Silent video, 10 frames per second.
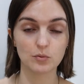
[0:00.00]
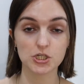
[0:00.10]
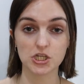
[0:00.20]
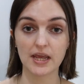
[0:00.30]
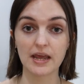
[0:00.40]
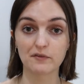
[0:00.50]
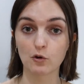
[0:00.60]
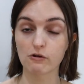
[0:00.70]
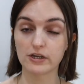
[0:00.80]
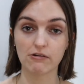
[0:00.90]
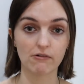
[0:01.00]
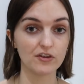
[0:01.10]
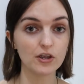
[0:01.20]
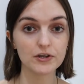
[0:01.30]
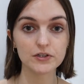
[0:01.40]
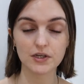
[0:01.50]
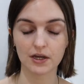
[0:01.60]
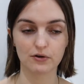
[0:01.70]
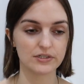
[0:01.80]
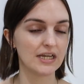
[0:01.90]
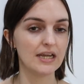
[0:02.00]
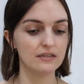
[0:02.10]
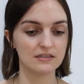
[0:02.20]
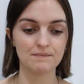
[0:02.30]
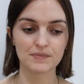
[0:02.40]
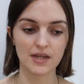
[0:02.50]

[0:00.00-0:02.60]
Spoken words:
which they have already reviewed and critiqued.